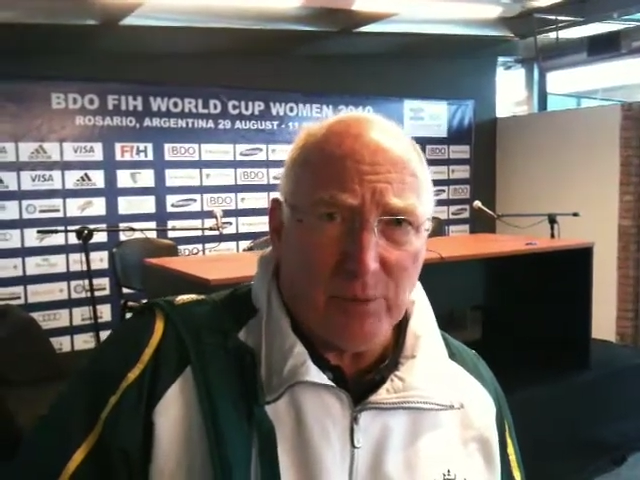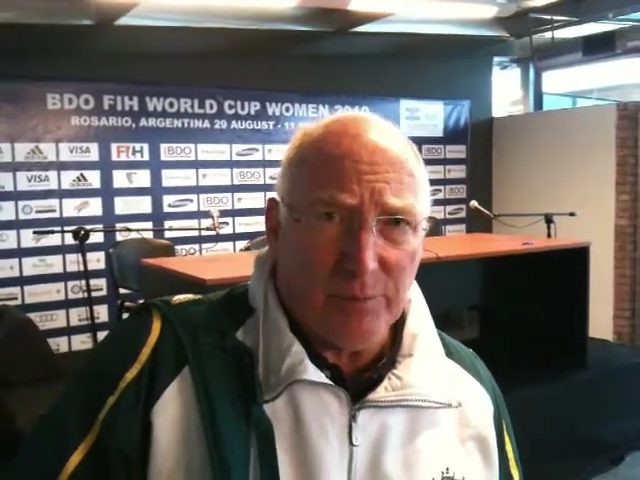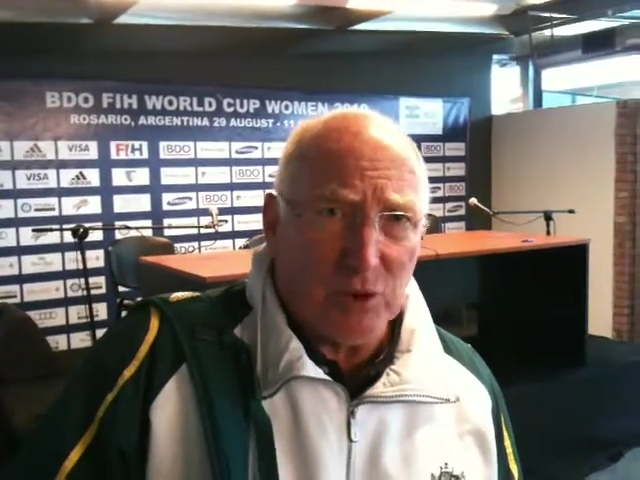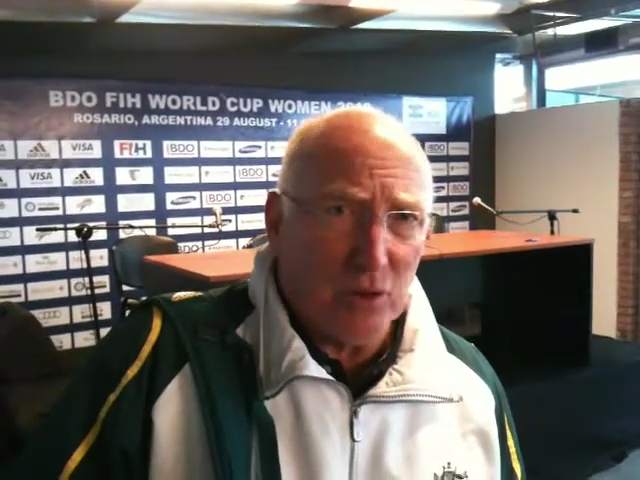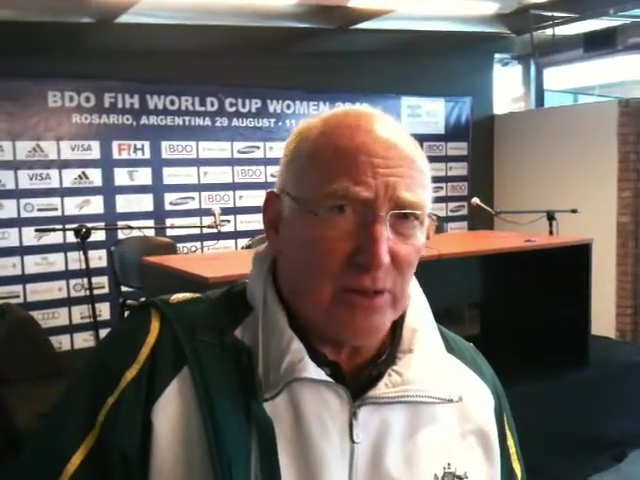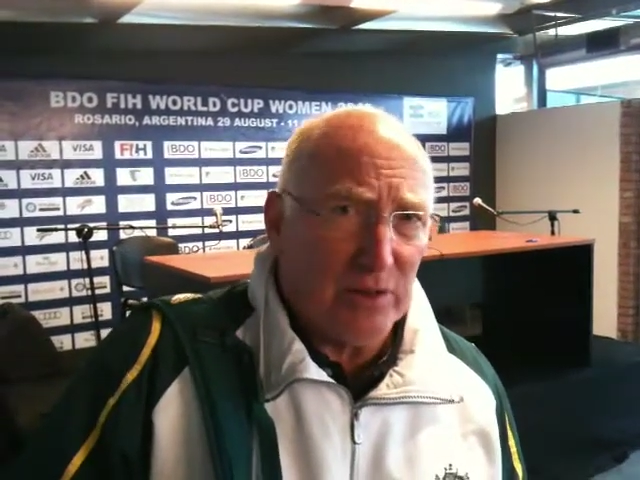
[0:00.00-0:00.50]

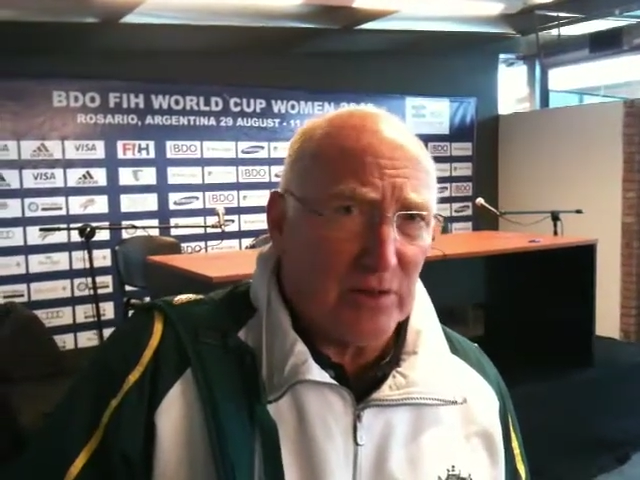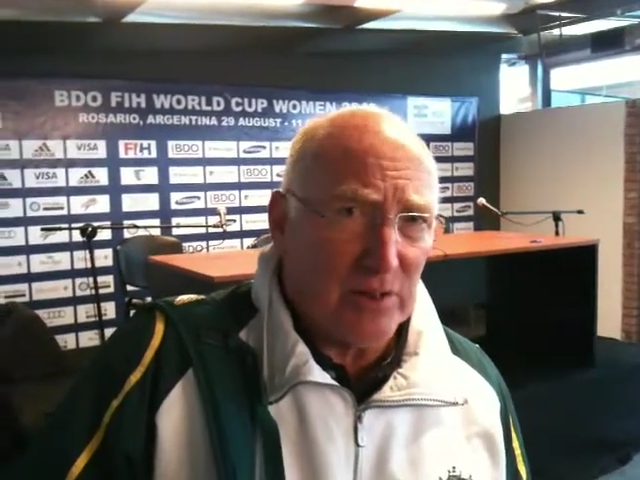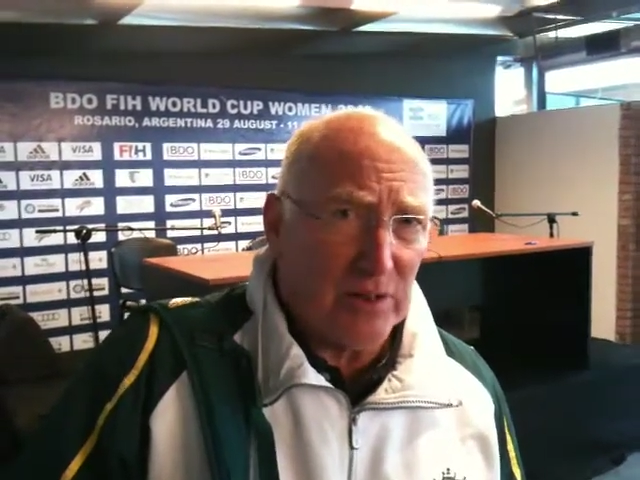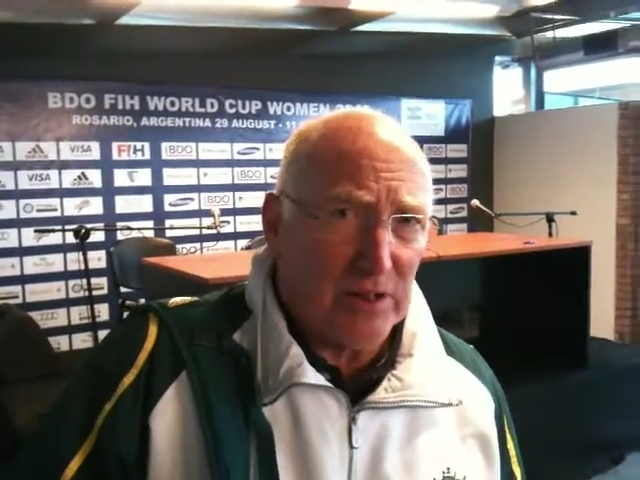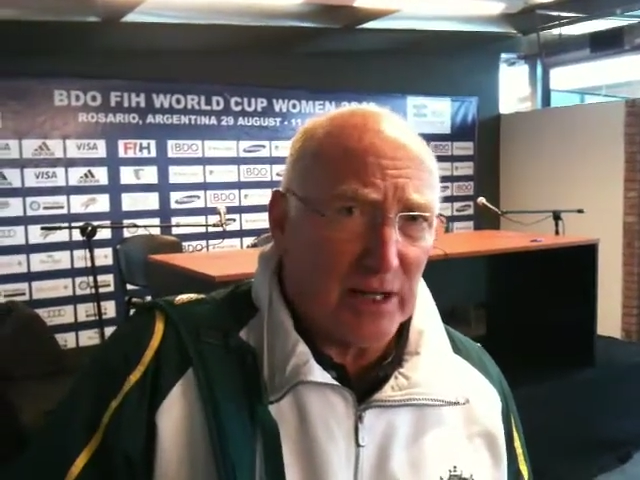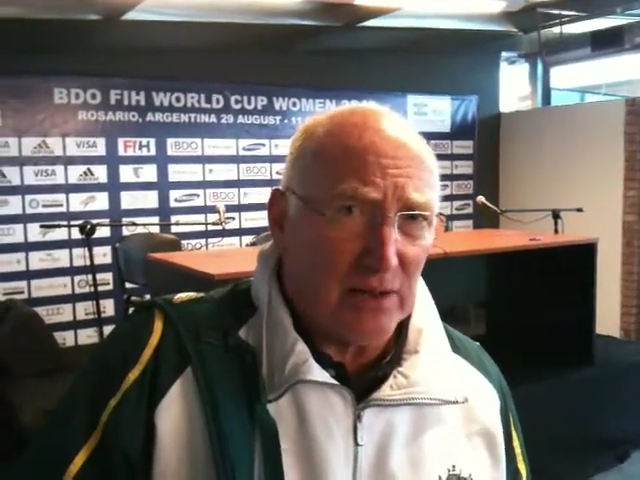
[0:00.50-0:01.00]
opportunities in
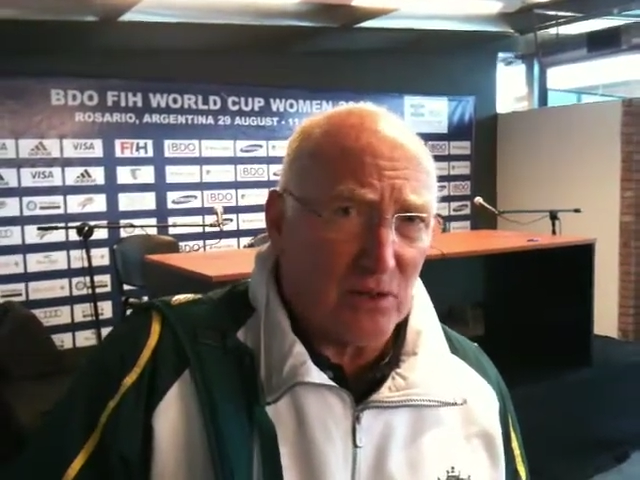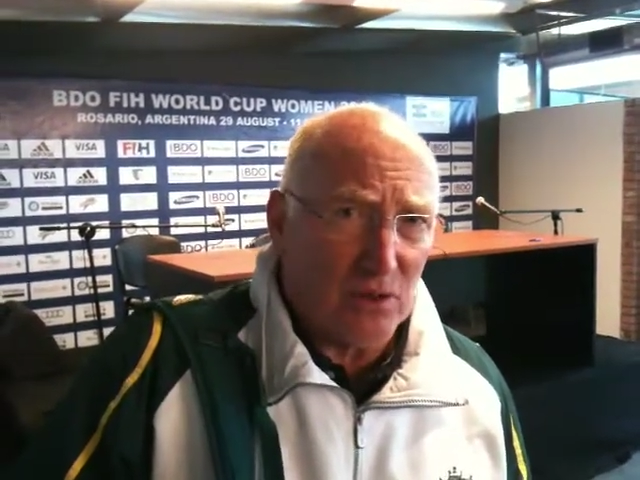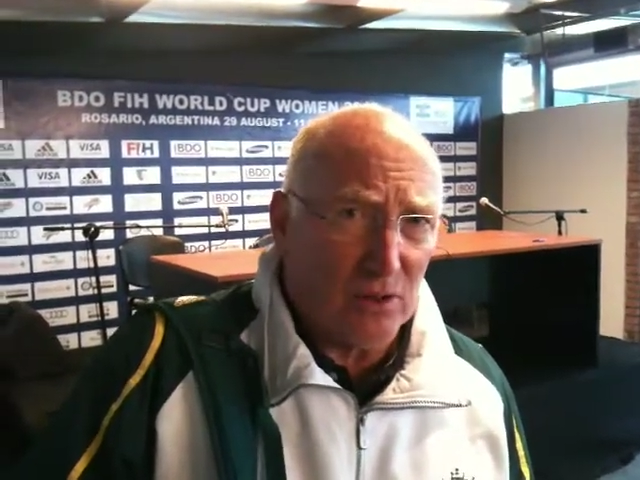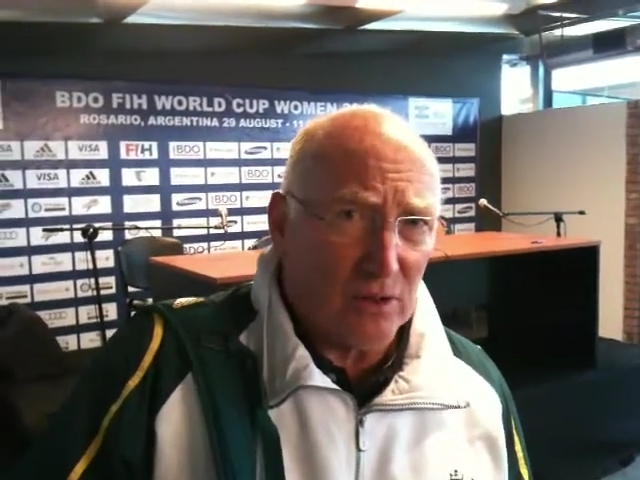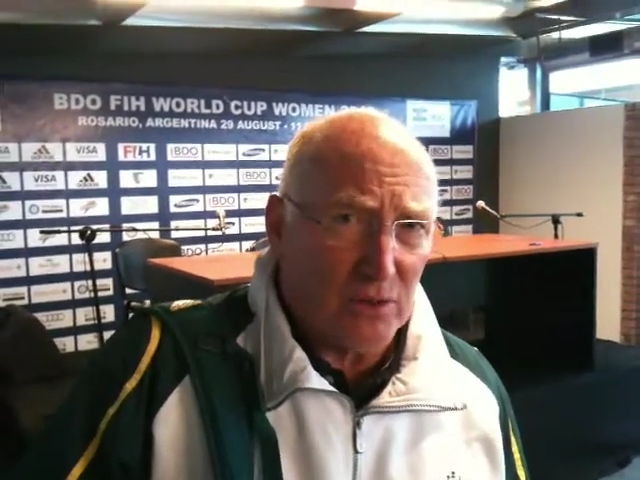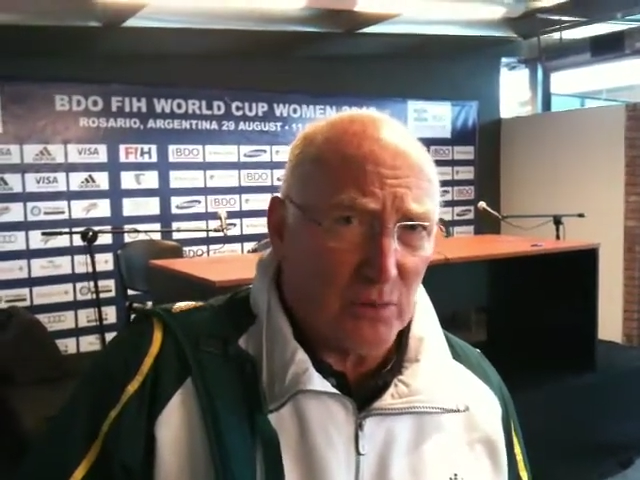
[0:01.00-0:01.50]
the attacking
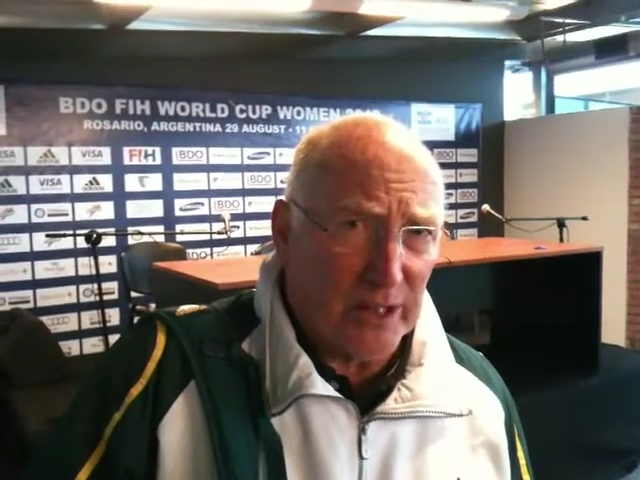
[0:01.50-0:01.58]
circles.